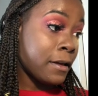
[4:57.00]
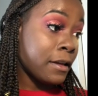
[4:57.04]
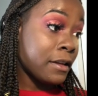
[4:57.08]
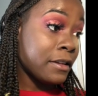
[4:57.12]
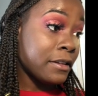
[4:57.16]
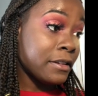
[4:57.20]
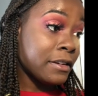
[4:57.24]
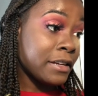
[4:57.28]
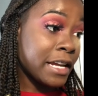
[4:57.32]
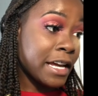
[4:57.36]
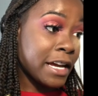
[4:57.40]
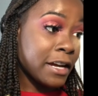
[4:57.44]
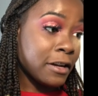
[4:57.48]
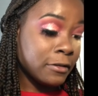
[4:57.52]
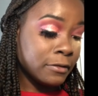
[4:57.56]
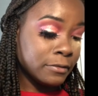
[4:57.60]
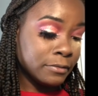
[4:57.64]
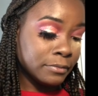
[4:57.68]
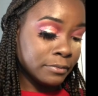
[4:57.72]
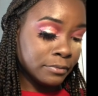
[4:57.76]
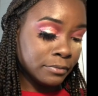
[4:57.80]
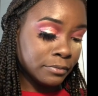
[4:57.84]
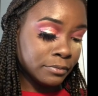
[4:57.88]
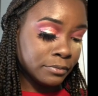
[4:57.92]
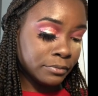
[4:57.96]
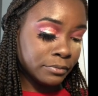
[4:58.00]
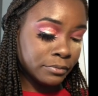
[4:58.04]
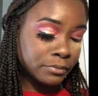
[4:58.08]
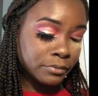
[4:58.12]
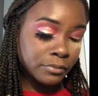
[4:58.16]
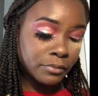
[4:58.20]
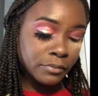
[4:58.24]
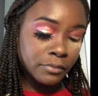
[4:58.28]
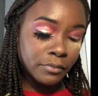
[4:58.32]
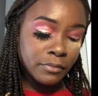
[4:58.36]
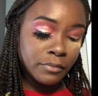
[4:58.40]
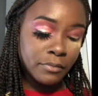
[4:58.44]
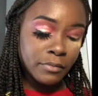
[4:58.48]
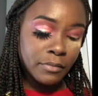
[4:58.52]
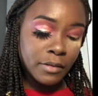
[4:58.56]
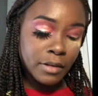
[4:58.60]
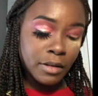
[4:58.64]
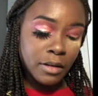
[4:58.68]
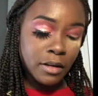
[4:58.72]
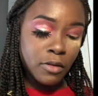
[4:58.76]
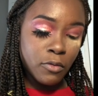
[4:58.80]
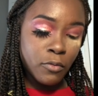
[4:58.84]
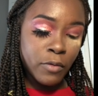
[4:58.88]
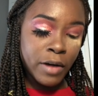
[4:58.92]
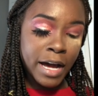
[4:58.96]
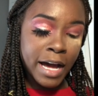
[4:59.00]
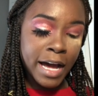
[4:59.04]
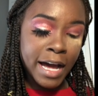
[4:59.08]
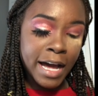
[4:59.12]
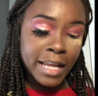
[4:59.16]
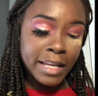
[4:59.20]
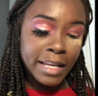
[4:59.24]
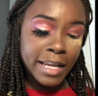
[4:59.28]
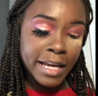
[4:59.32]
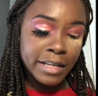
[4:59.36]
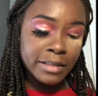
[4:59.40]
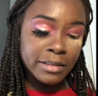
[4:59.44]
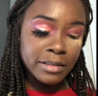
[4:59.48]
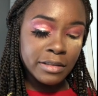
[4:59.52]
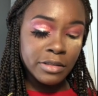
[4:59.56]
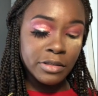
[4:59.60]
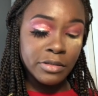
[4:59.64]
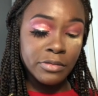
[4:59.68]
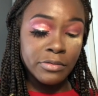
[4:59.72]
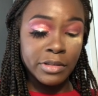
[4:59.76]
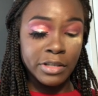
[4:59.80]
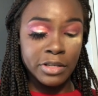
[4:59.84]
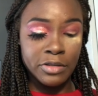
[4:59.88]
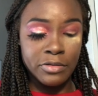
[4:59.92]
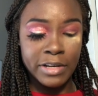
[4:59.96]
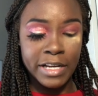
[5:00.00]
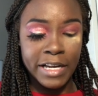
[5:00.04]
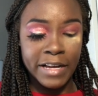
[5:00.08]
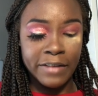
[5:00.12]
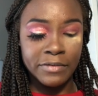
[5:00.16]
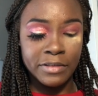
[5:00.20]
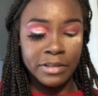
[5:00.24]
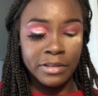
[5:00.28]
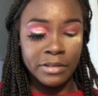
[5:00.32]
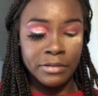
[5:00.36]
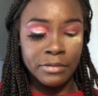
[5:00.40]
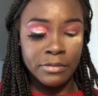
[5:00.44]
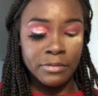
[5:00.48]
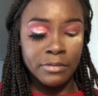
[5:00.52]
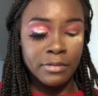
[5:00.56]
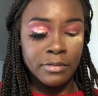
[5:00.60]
Now, What I like to do, you don't have to,